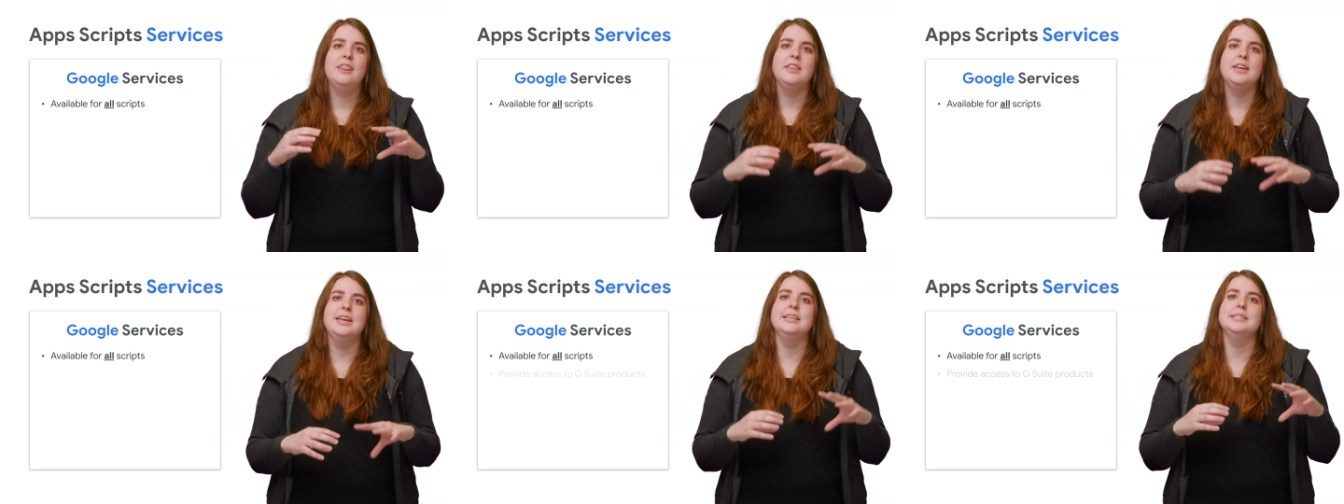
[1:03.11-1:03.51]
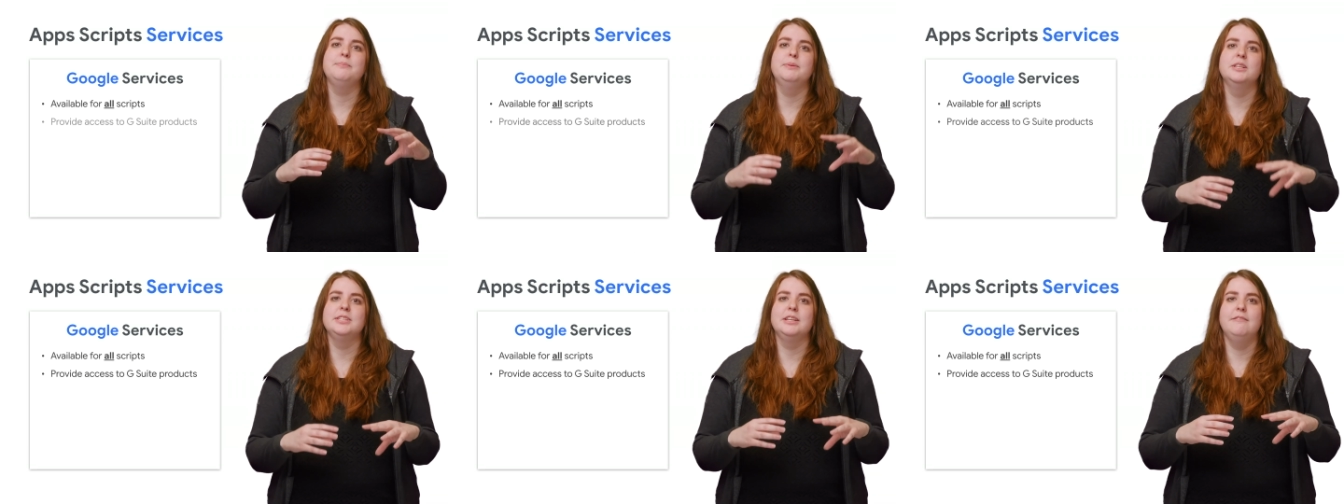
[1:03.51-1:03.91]
These
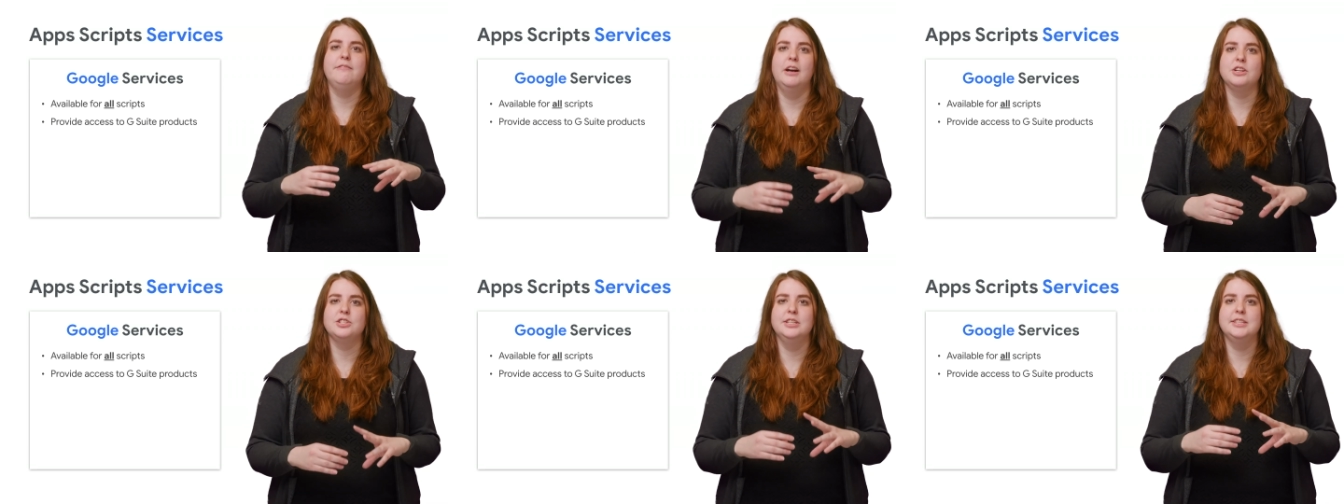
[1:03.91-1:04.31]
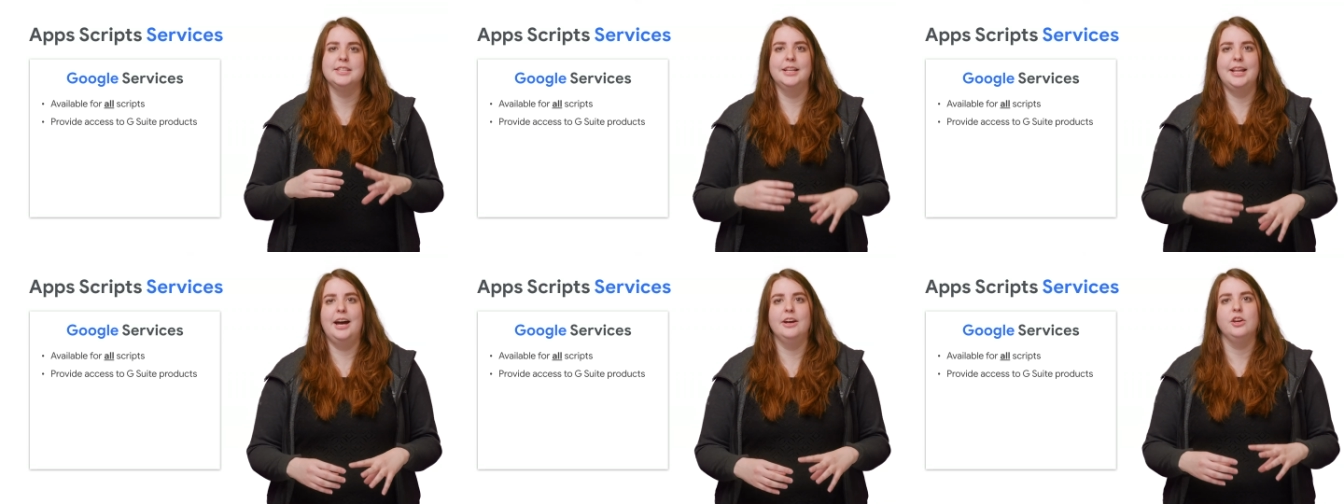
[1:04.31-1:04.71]
built in
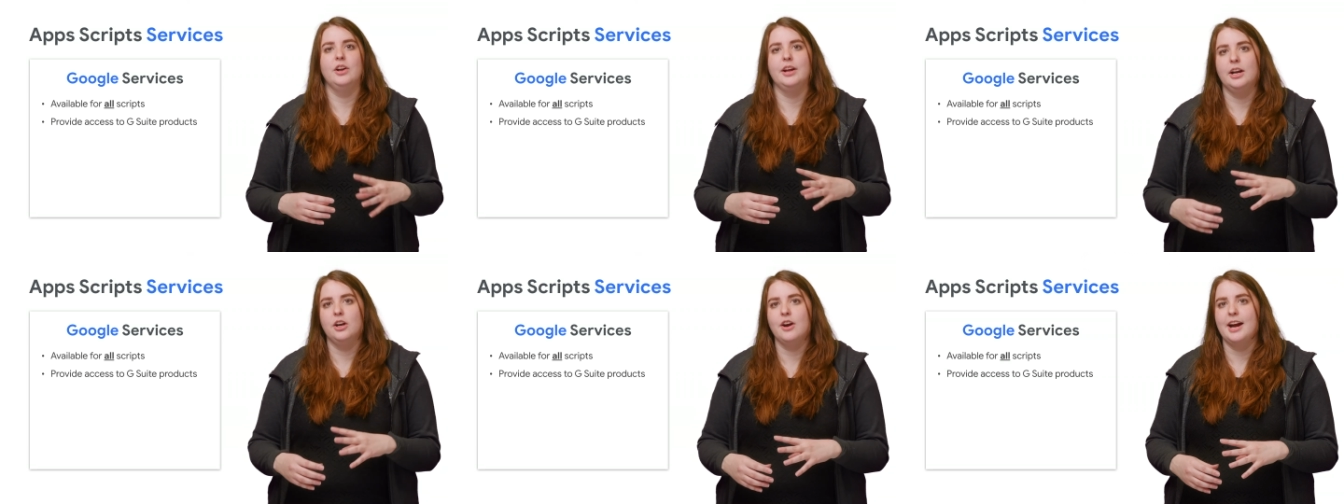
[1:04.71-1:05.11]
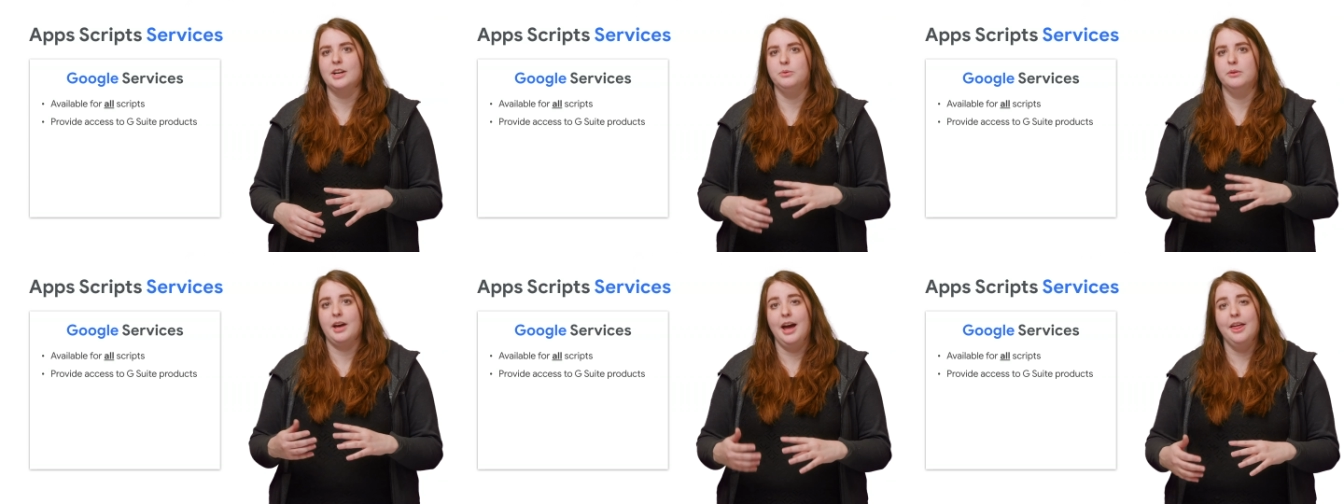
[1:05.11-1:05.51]
functions allow you to
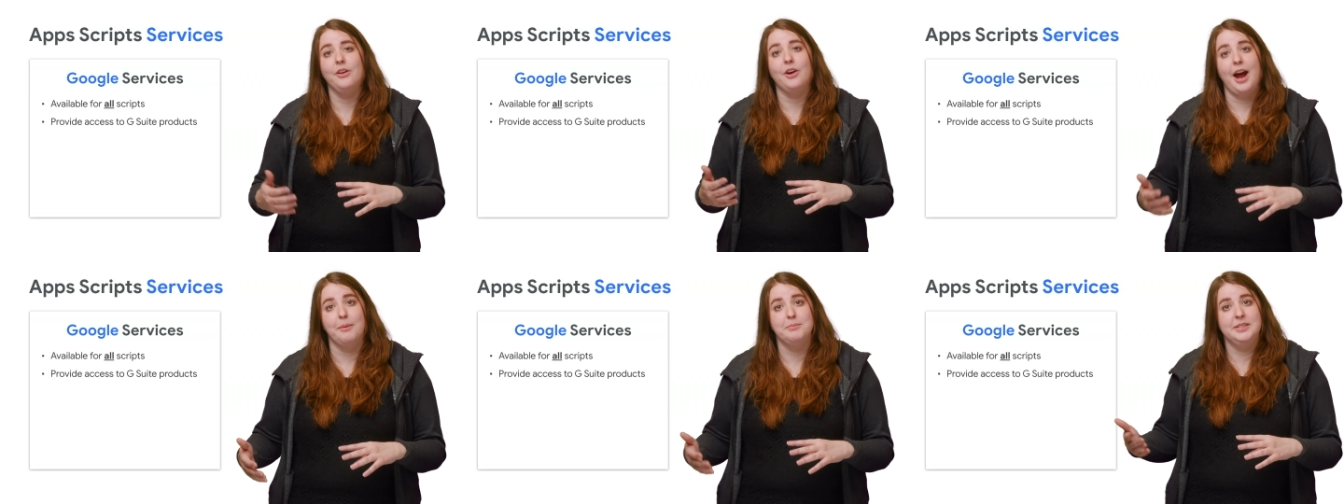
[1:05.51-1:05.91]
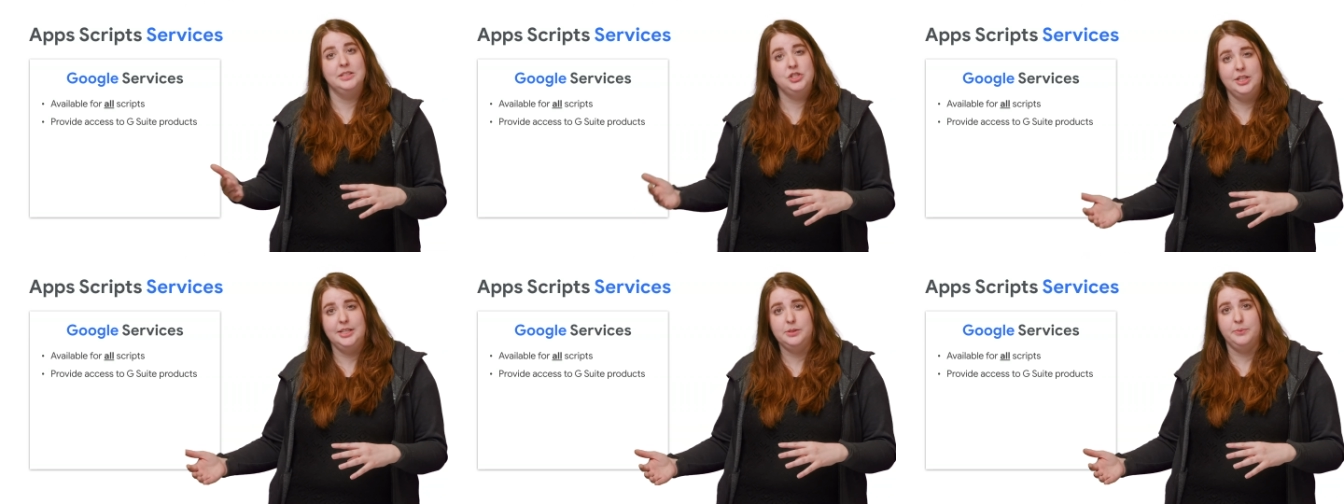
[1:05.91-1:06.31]
interact with other apps
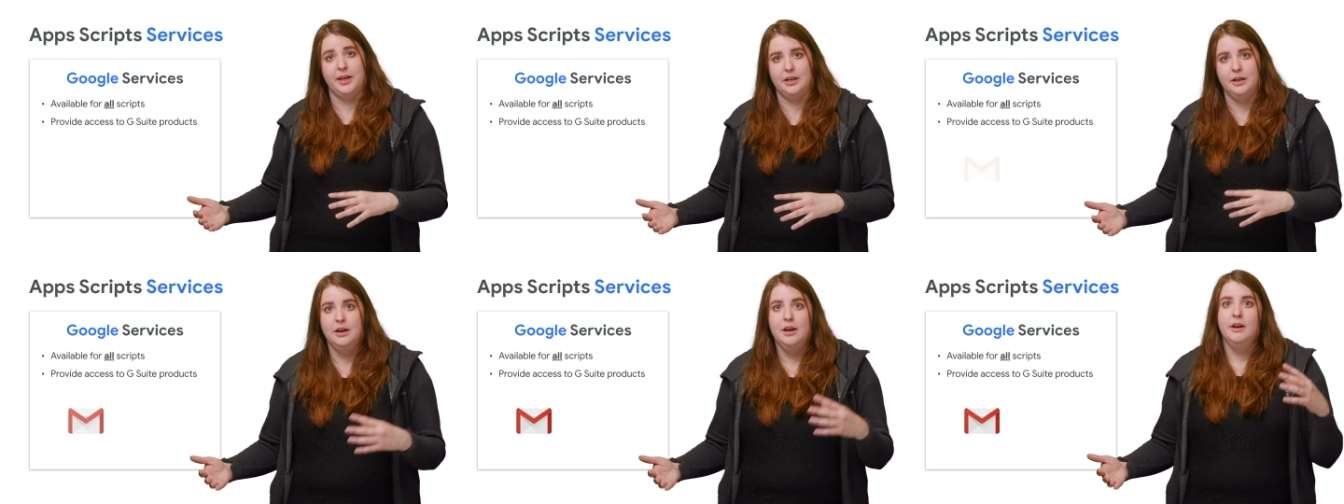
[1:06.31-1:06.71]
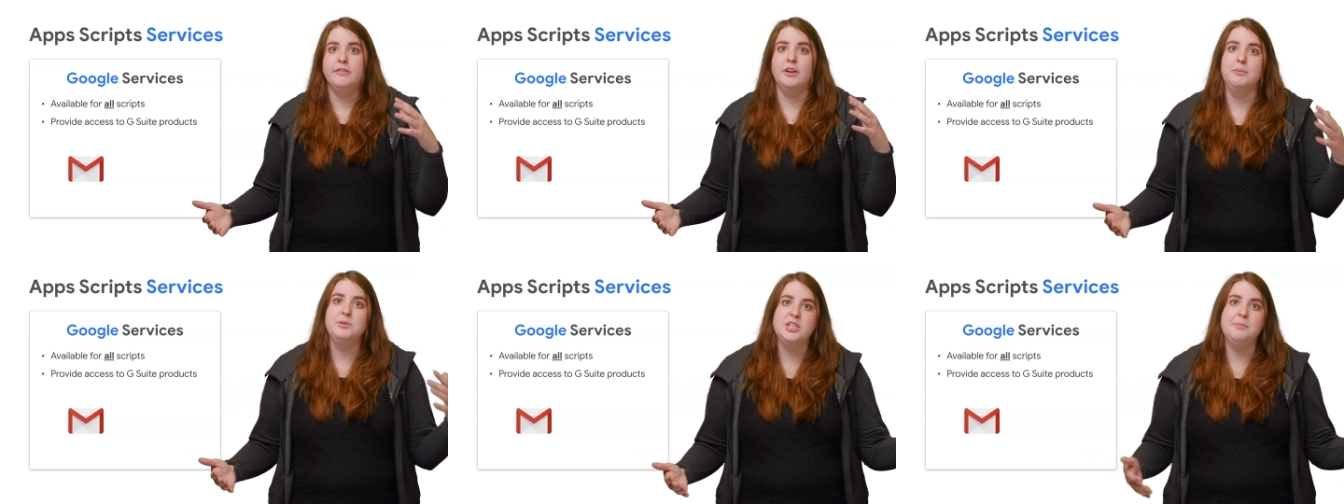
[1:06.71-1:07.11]
in G Suite,
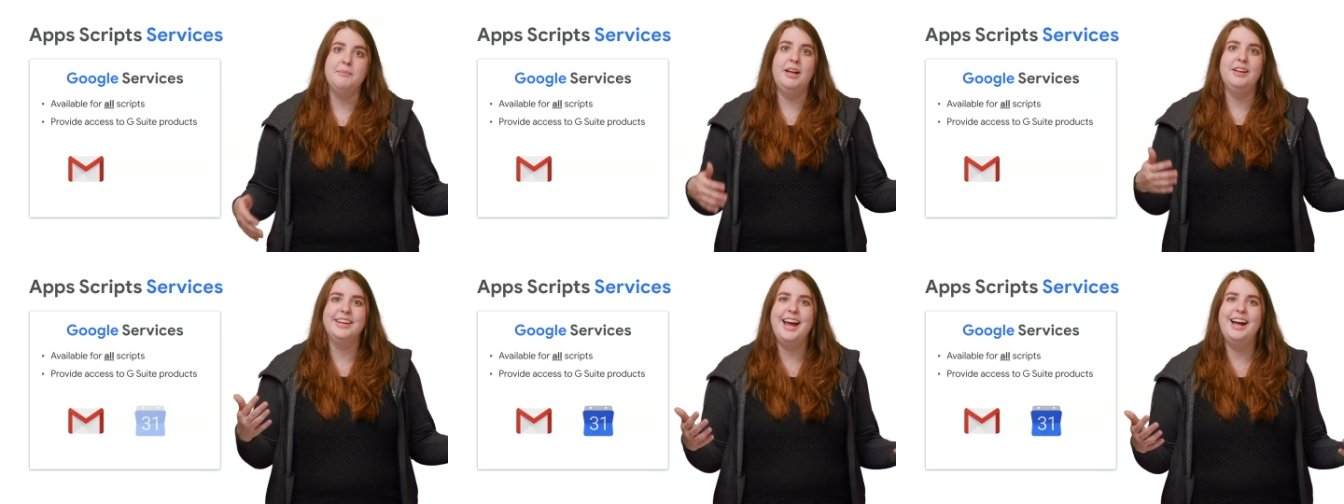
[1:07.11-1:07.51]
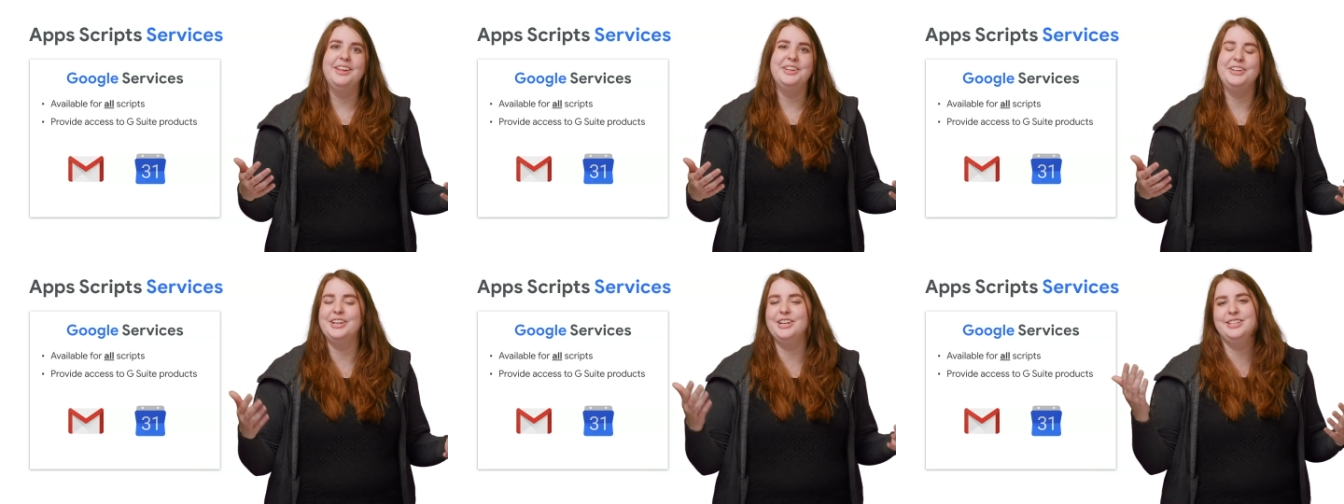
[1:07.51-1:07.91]
from Gmail and
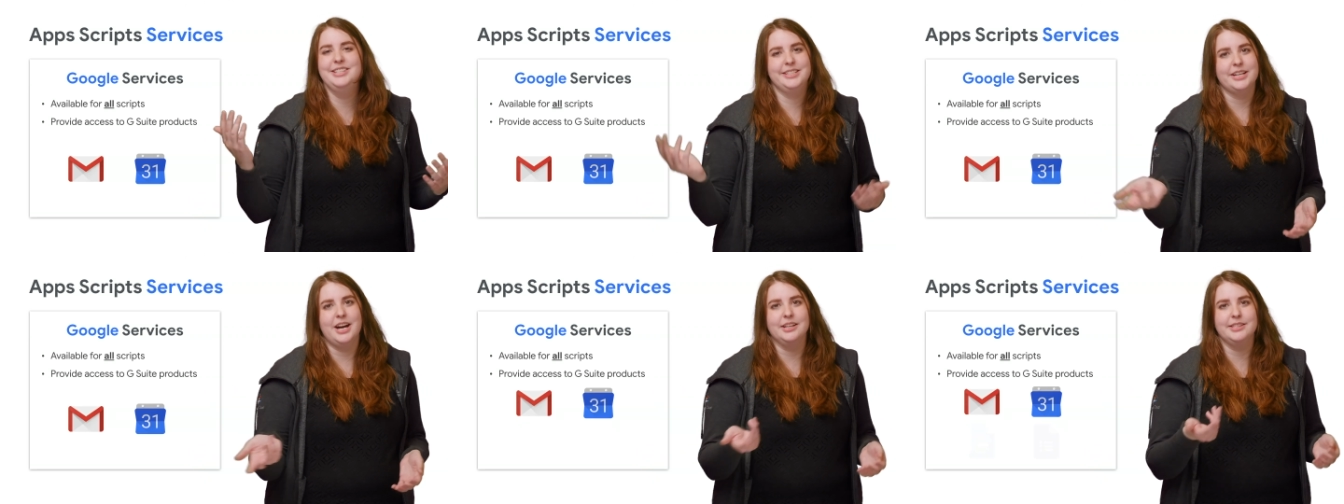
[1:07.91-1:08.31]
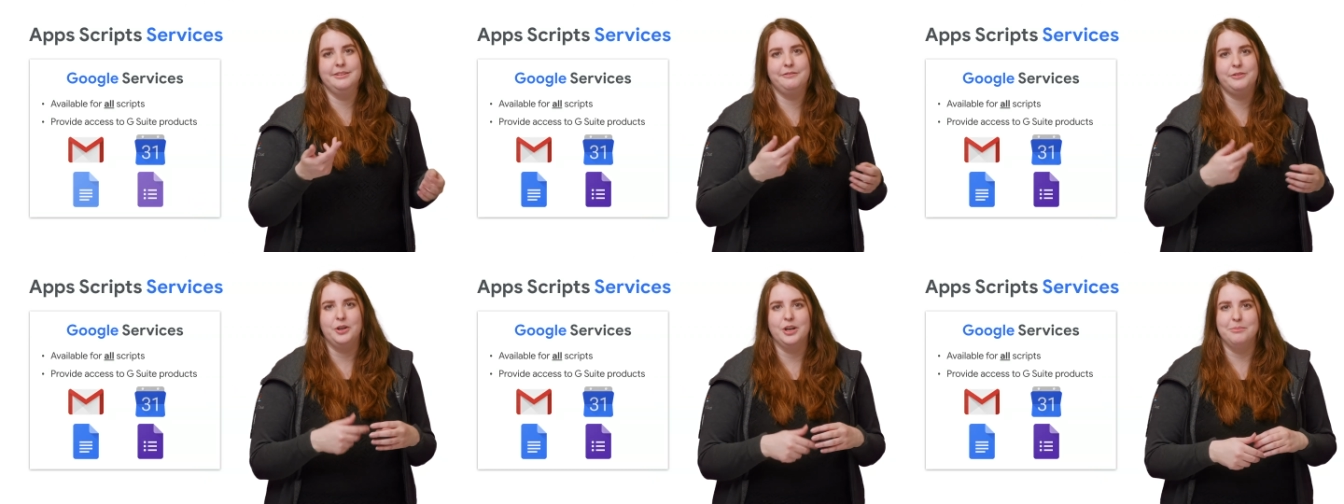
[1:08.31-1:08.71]
Calendar to Docs
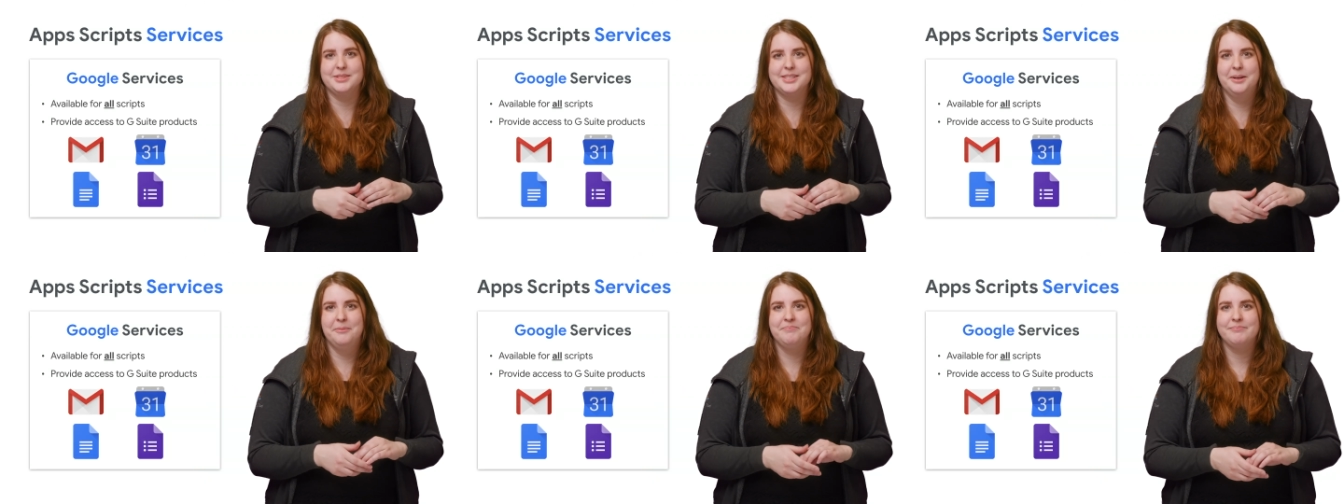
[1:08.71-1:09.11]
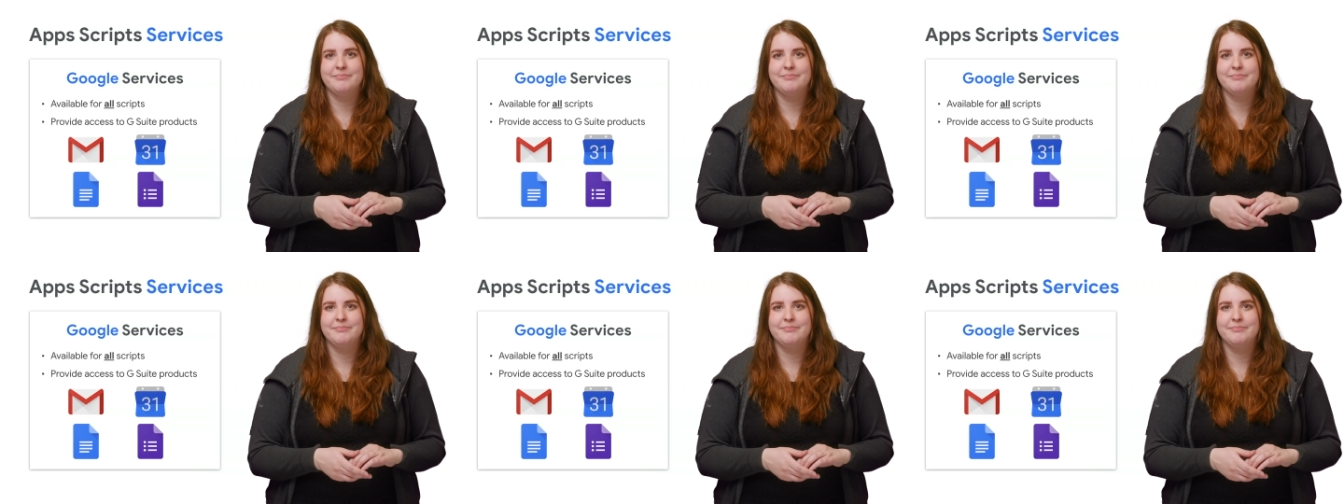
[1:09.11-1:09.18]
and Forms.